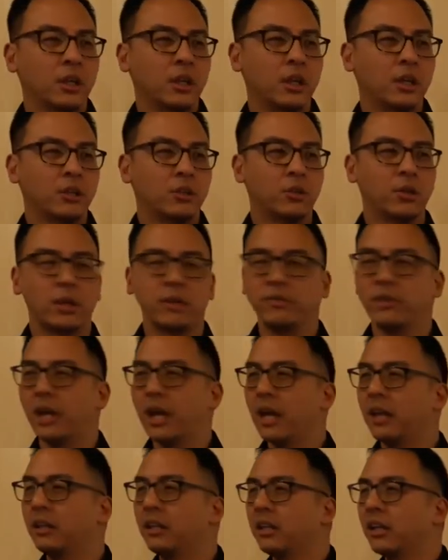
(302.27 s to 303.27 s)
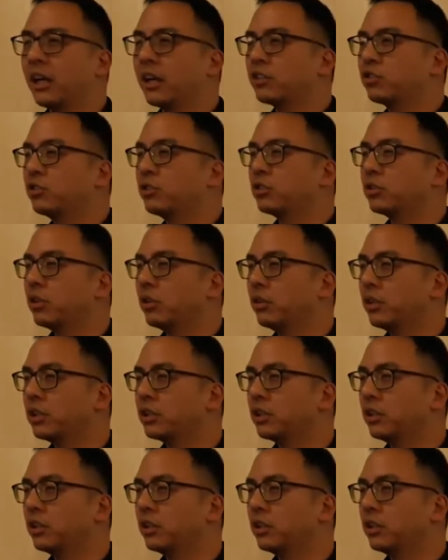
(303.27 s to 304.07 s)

and you don't have to have any extra storage,